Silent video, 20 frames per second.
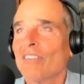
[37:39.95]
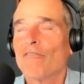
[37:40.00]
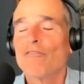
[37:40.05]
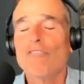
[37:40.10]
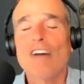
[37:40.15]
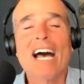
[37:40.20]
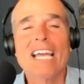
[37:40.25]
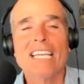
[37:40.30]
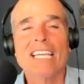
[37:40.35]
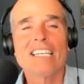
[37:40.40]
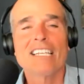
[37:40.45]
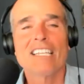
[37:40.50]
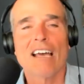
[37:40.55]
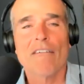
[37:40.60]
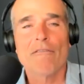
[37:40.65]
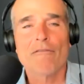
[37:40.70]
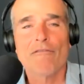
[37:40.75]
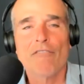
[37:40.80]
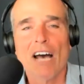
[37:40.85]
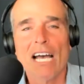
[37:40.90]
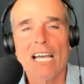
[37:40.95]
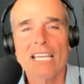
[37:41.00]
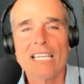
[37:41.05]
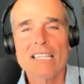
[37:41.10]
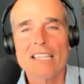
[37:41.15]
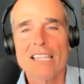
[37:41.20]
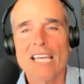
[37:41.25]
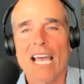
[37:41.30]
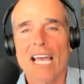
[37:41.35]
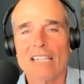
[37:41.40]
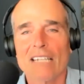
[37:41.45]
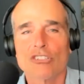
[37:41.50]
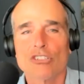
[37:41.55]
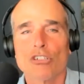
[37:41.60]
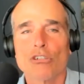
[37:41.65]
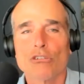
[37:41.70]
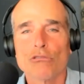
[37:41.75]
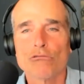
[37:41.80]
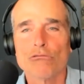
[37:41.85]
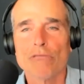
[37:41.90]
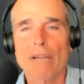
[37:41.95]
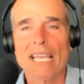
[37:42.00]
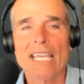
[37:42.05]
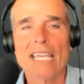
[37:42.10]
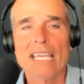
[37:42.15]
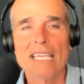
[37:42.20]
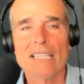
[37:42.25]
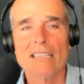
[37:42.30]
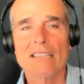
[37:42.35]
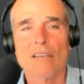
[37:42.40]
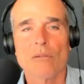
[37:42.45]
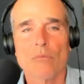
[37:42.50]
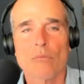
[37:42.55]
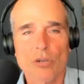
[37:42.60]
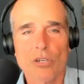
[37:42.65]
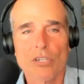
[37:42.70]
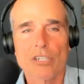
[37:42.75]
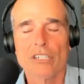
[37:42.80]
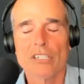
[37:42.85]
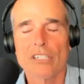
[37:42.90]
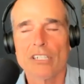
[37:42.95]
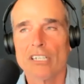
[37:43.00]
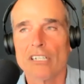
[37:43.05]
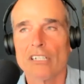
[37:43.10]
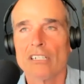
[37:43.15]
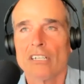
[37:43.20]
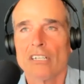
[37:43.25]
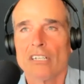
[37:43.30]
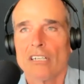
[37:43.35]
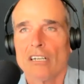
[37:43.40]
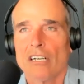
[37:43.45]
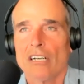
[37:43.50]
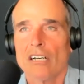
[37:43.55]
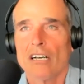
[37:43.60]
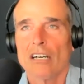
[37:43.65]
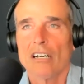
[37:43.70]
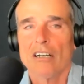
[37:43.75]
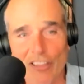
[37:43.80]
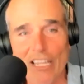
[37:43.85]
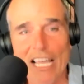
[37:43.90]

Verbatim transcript: find find that terrain that we're going to uh,